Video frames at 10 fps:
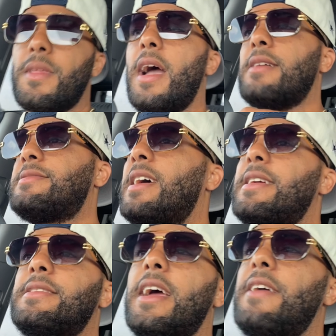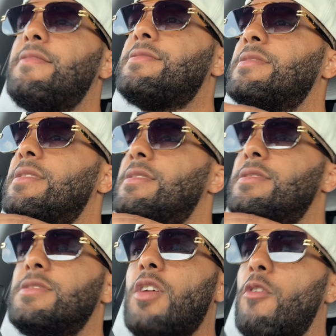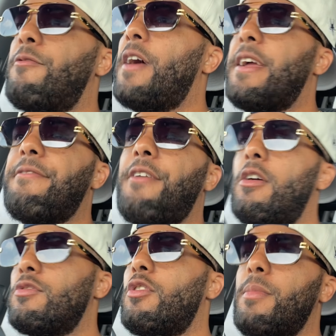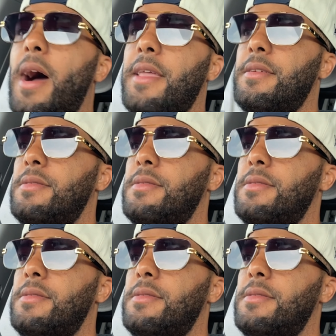how Tank Davis don't ain't fought nobody.